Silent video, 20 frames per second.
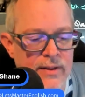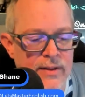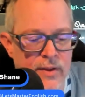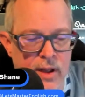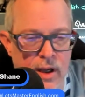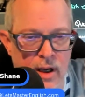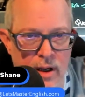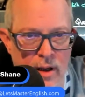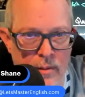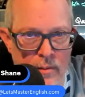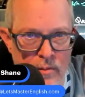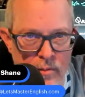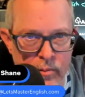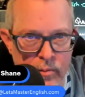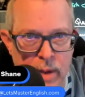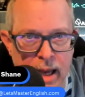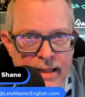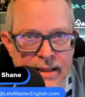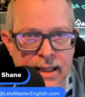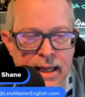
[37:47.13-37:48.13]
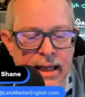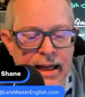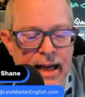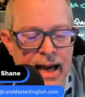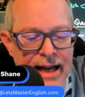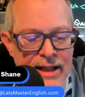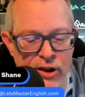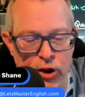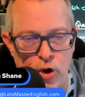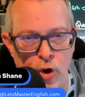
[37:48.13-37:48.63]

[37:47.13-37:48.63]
the Mexican guy's